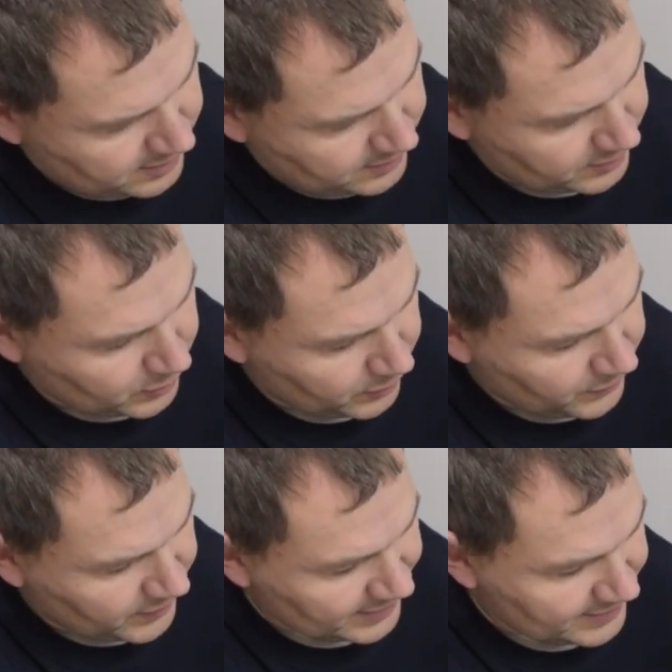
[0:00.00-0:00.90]
The only
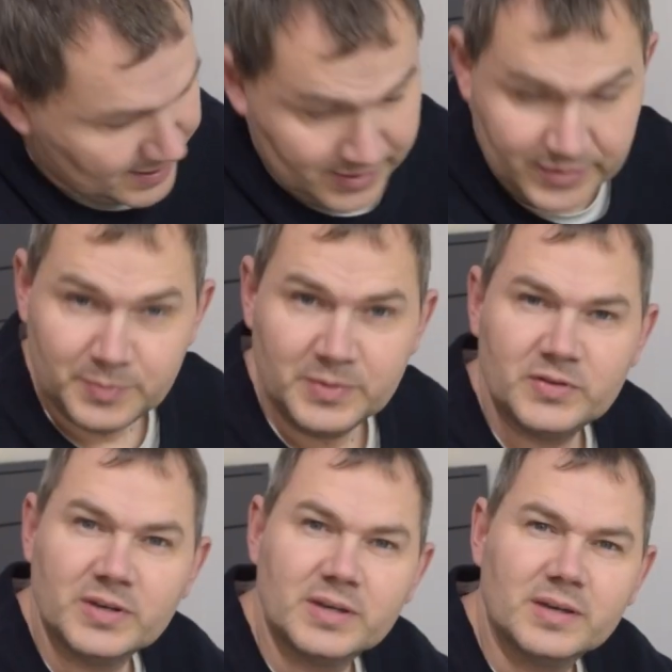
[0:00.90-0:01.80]
thing there is
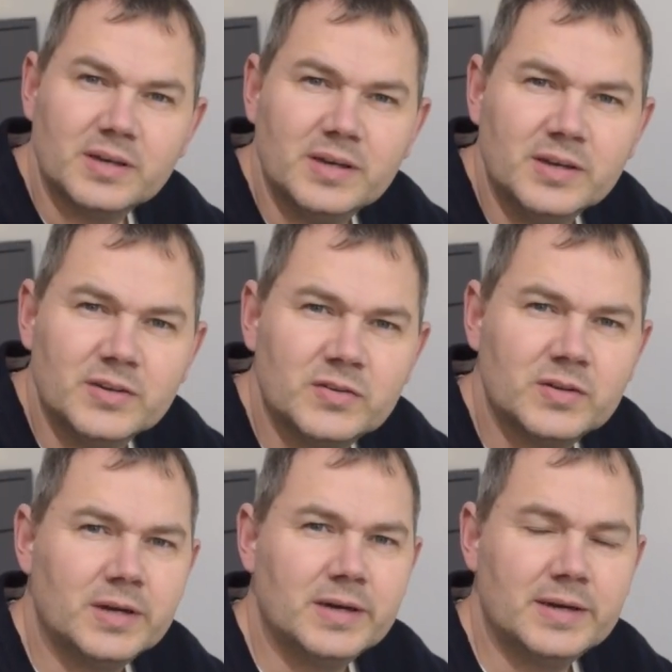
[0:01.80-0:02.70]
missing is
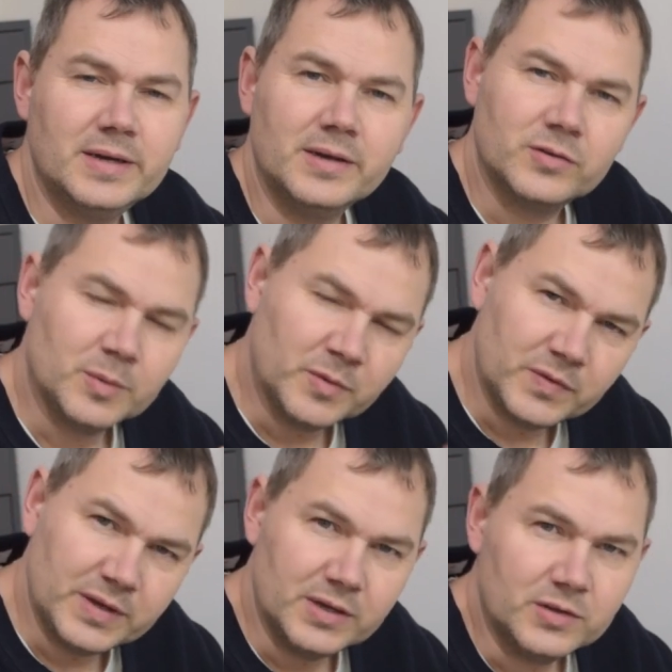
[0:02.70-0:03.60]
some of
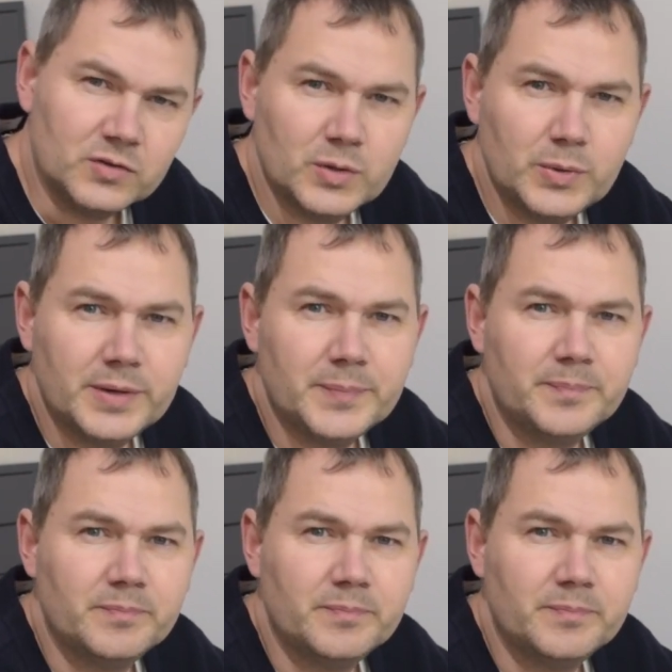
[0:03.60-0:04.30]
the interior.